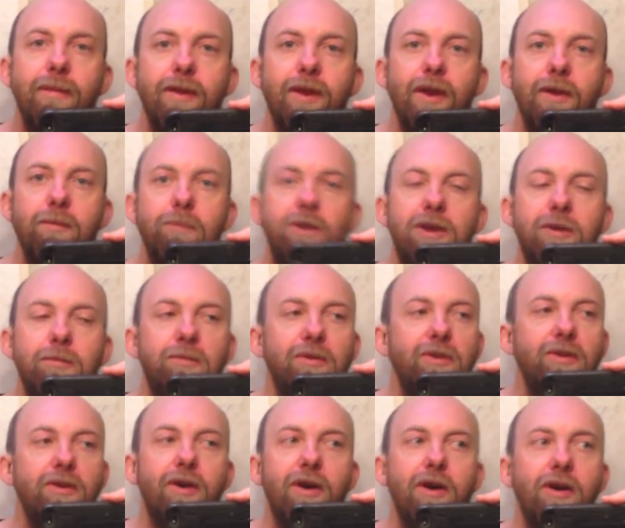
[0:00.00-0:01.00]
and people
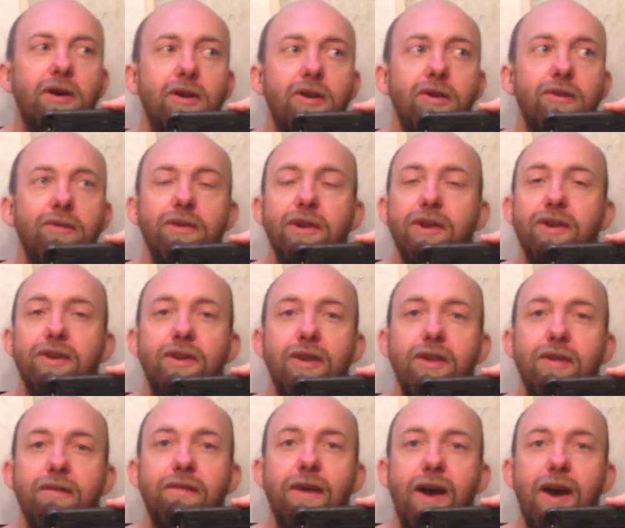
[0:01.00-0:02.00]
are clueless to the
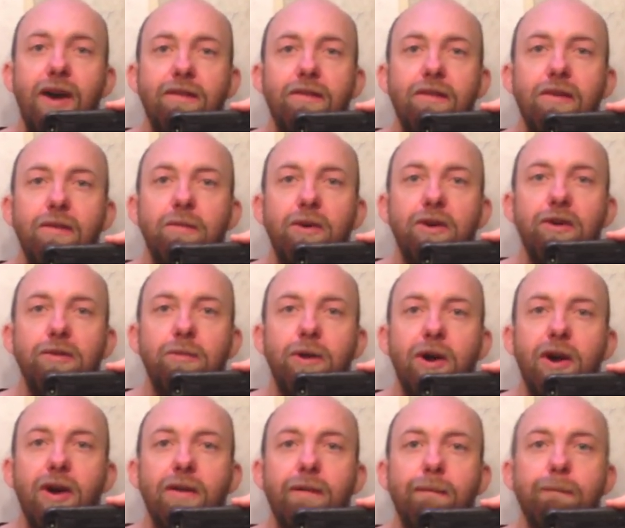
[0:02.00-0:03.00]
fact for the most part.